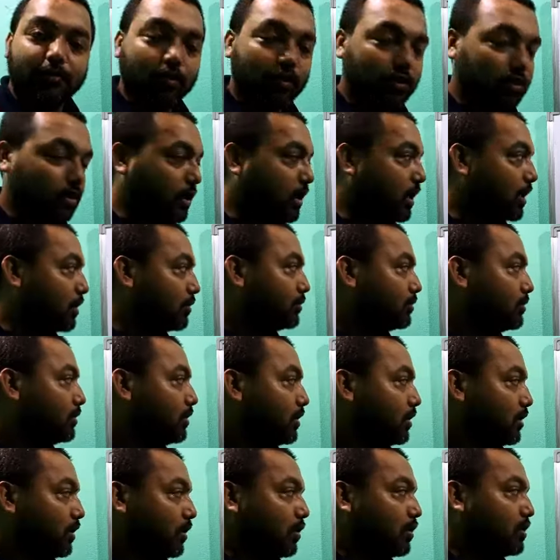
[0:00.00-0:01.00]
gone down
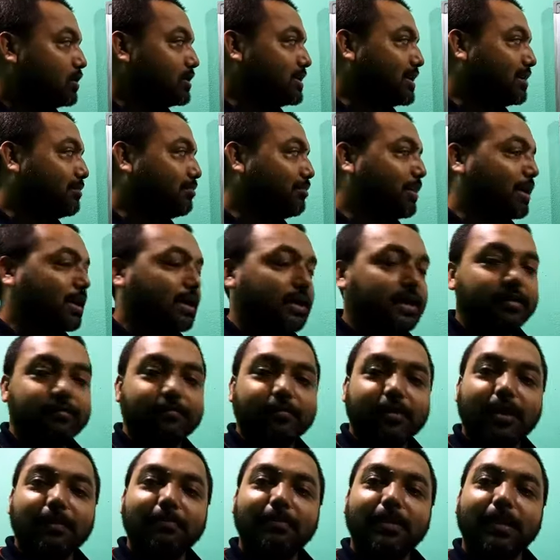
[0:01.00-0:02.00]
or some part
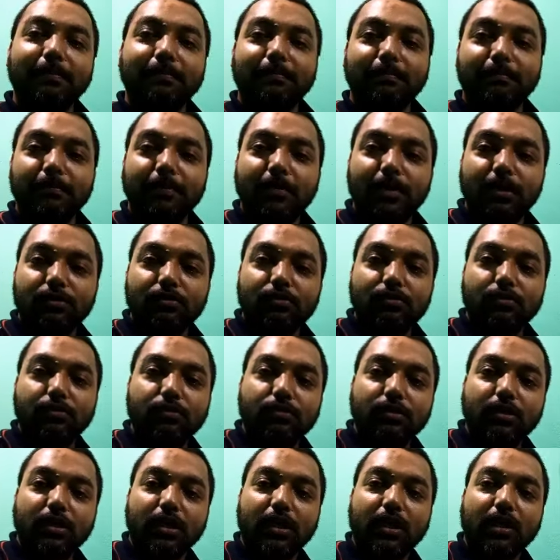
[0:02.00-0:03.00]
have come up.
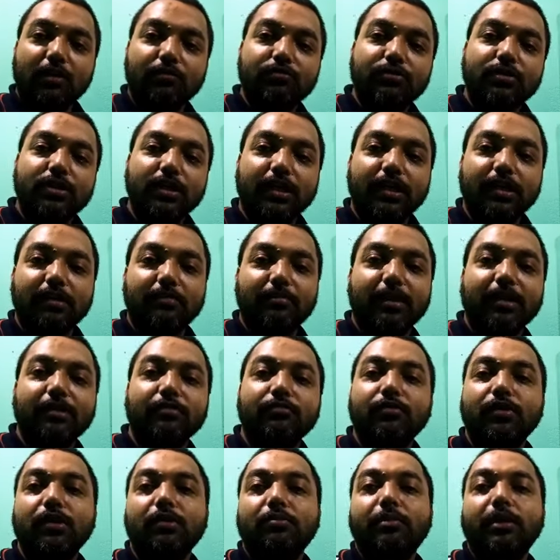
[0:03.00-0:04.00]
So the ground
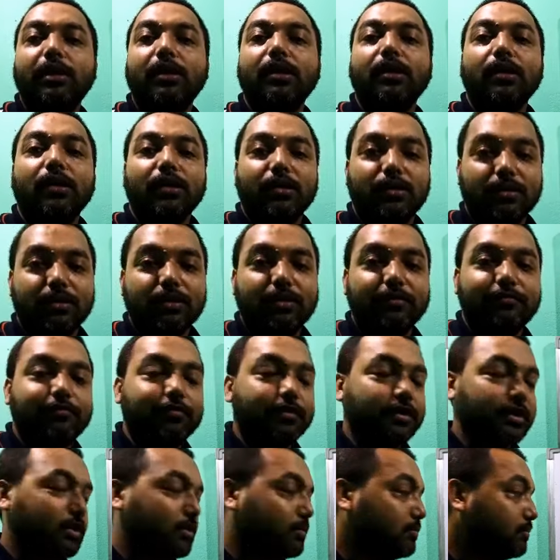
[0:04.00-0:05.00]
settlement will be
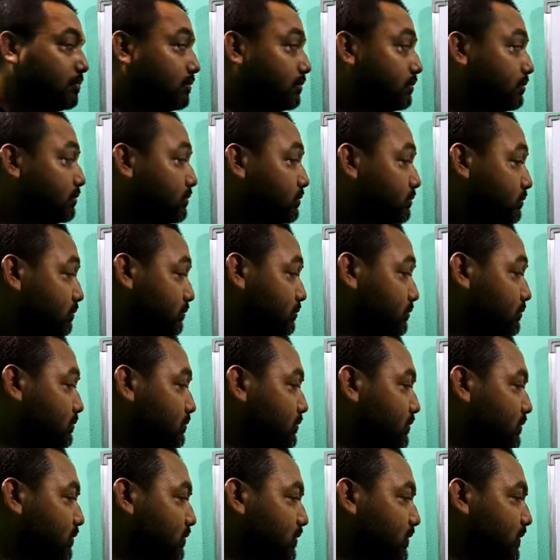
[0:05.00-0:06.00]
different.
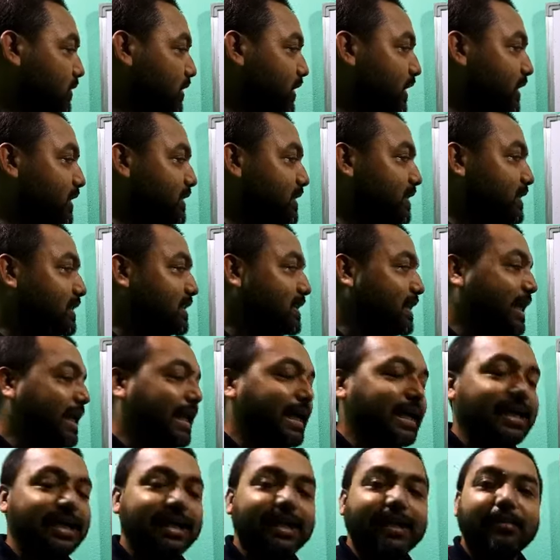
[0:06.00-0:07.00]
Next is
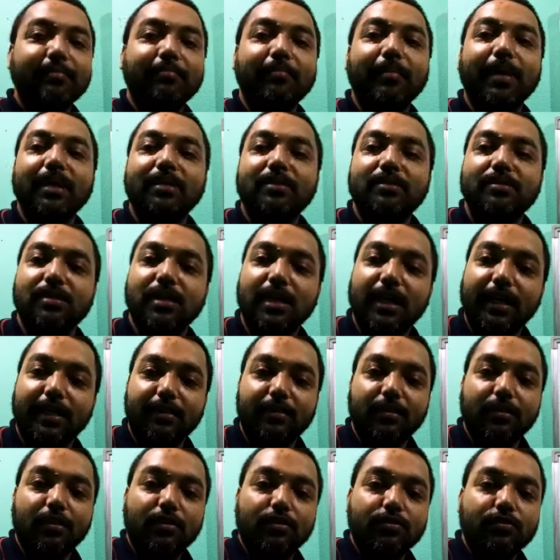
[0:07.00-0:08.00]
land and
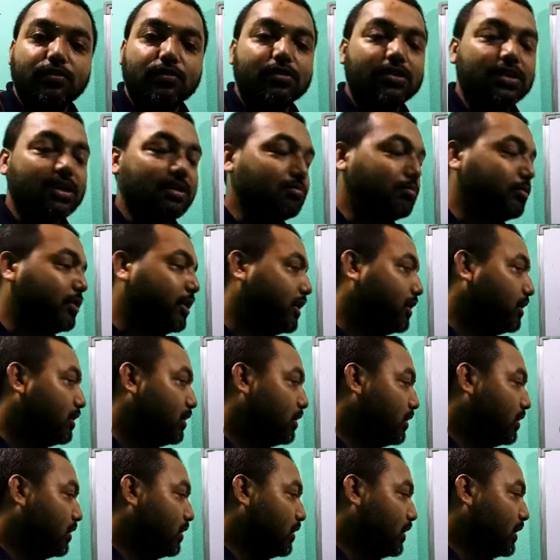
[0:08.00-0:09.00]
mudslide. So
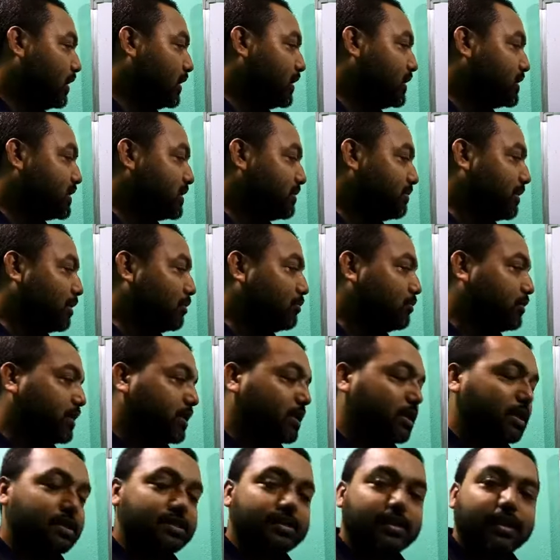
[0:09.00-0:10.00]
somewhere it is a
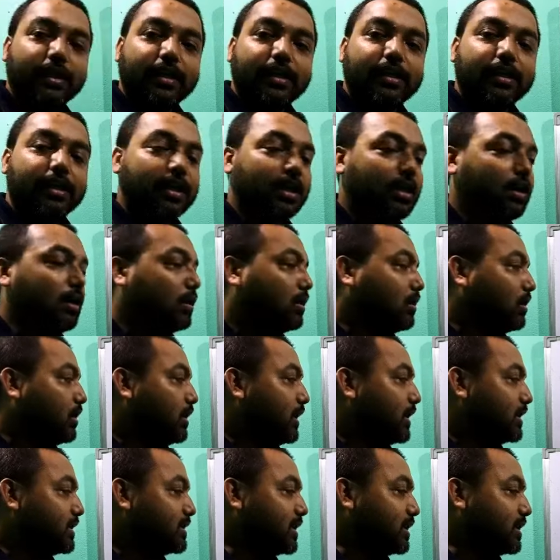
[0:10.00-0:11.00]
mountainous area,
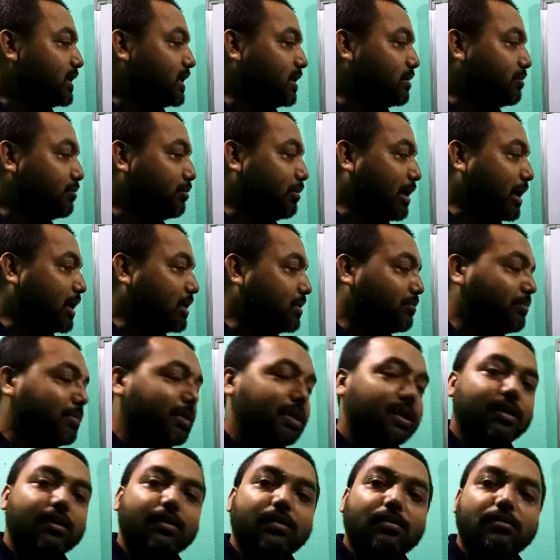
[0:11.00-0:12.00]
a certain part
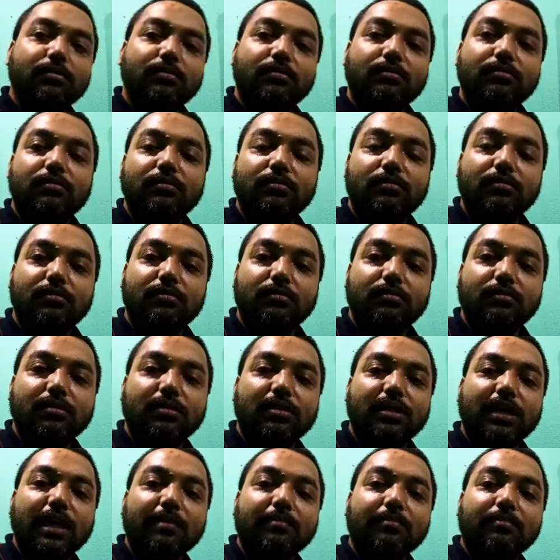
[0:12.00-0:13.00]
may
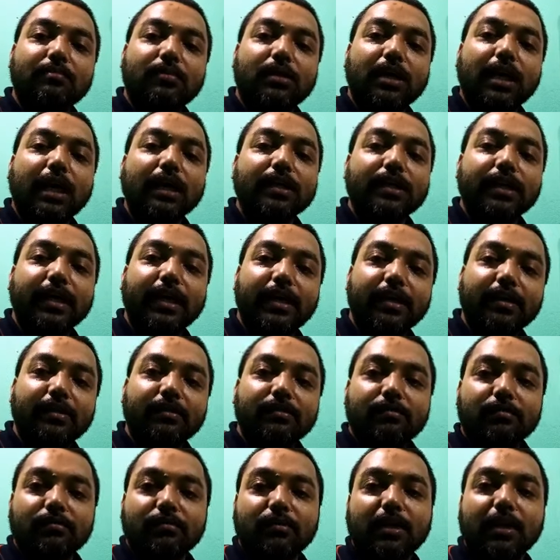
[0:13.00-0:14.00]
cut
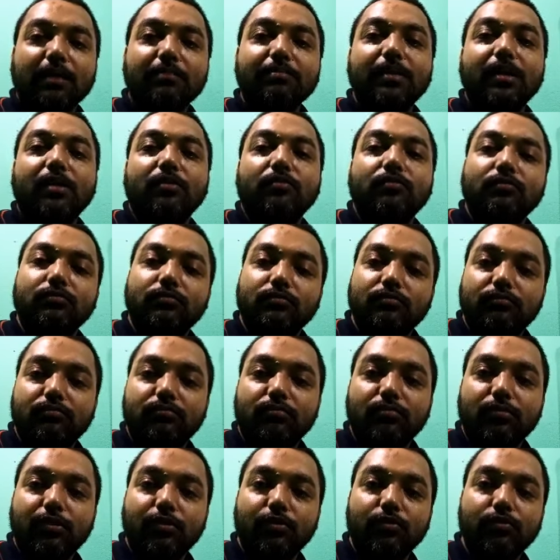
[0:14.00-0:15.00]
and come down
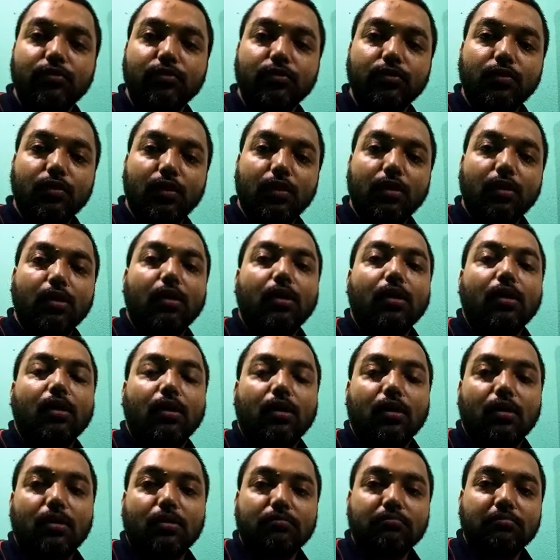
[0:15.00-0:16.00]
due to
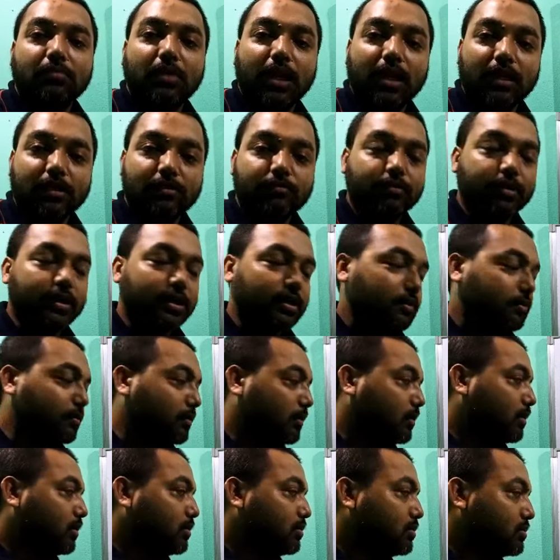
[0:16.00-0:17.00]
earthquake.
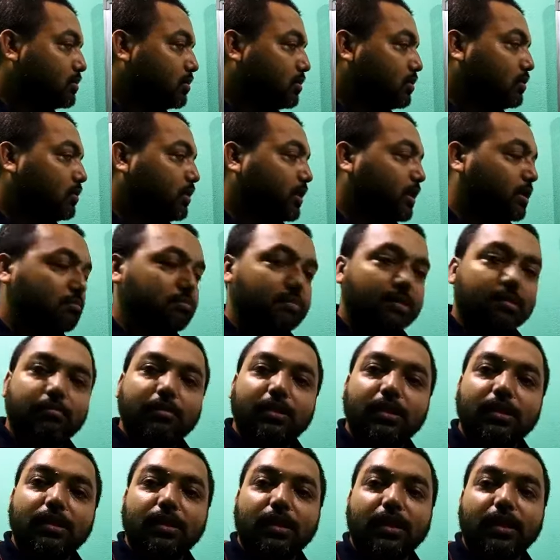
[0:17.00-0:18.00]
So it may
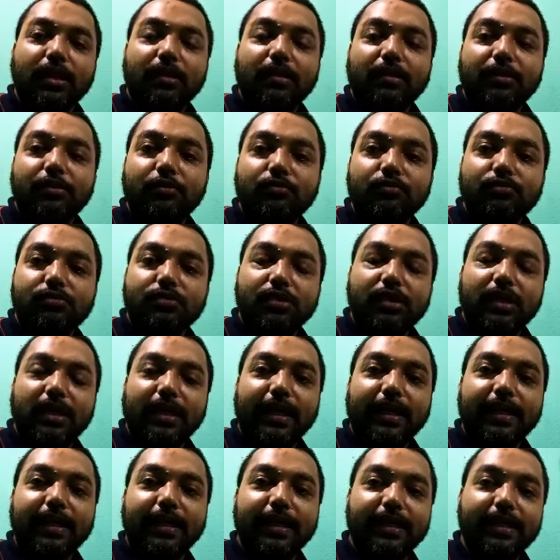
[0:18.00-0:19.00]
be a huge
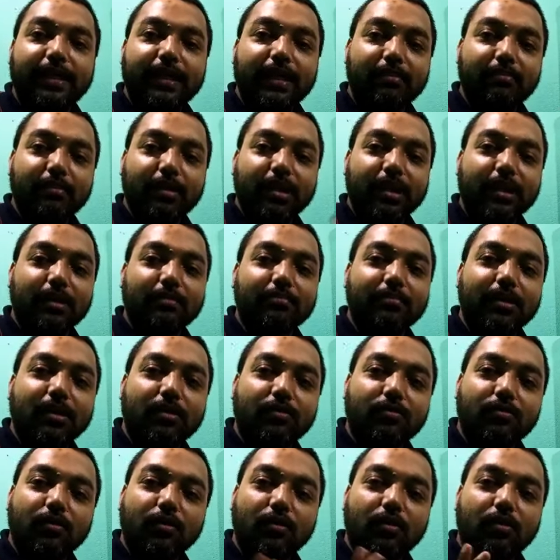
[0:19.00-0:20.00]
land area may come
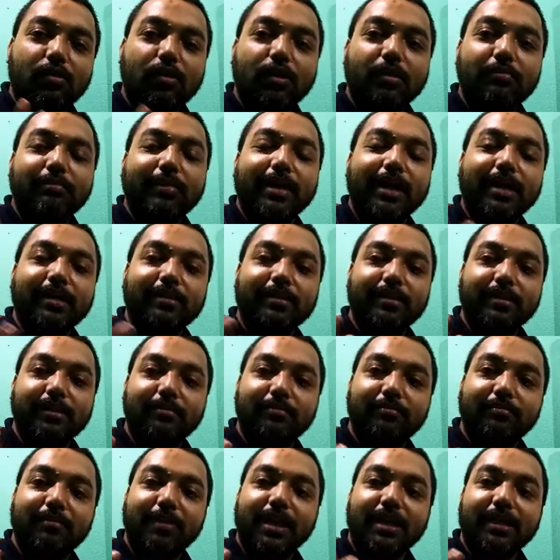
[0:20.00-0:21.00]
down, or the
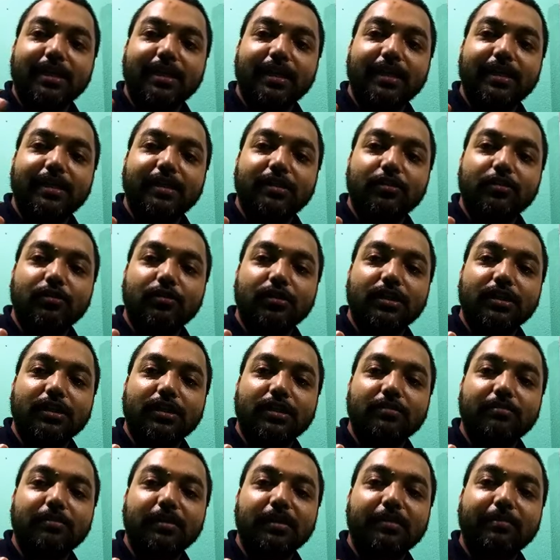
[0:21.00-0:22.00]

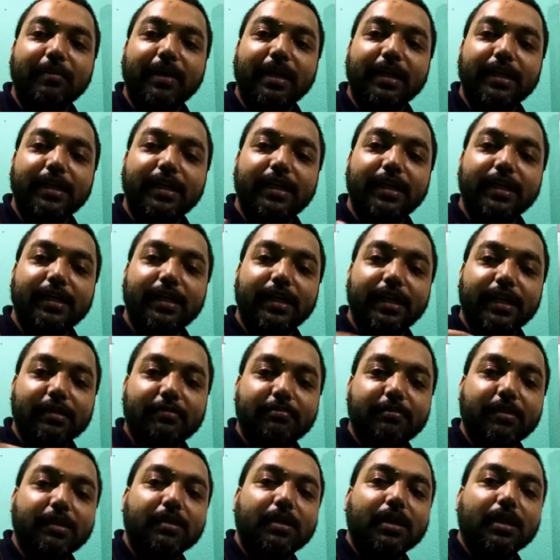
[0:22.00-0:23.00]
little bit muddy area, it
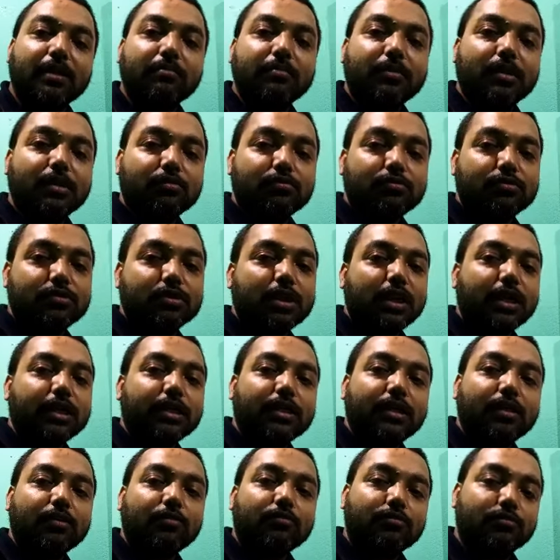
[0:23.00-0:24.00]
may come down,
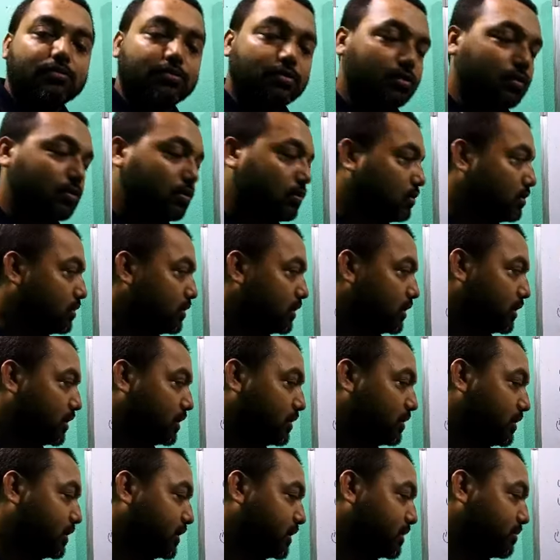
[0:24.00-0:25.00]
slide down. So
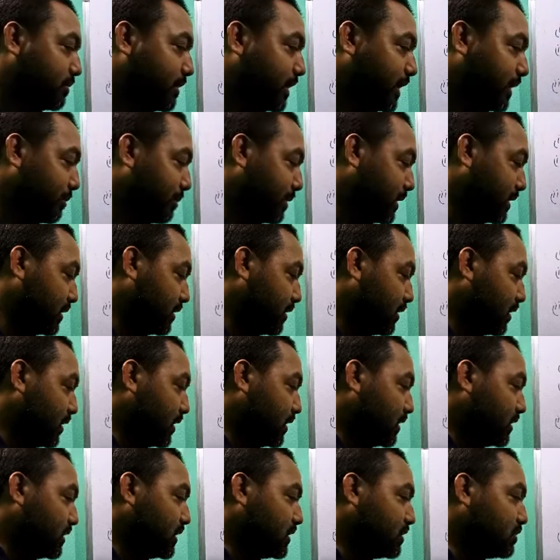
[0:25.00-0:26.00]
this may happen.
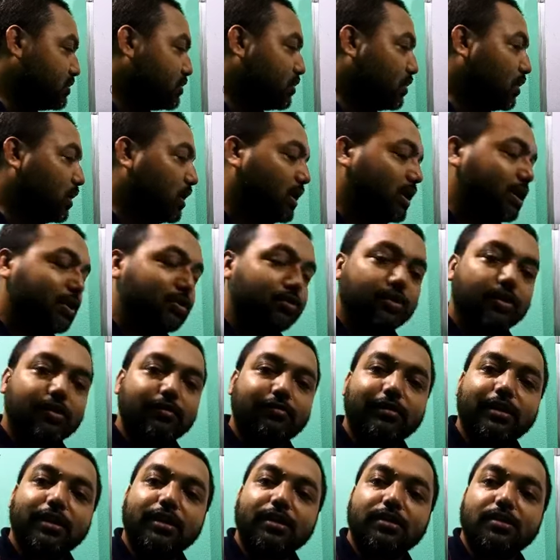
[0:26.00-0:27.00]
Then soil
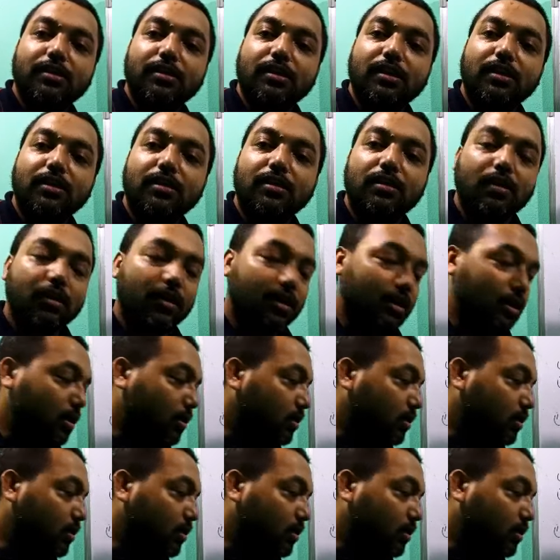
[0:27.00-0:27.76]
liquefaction. The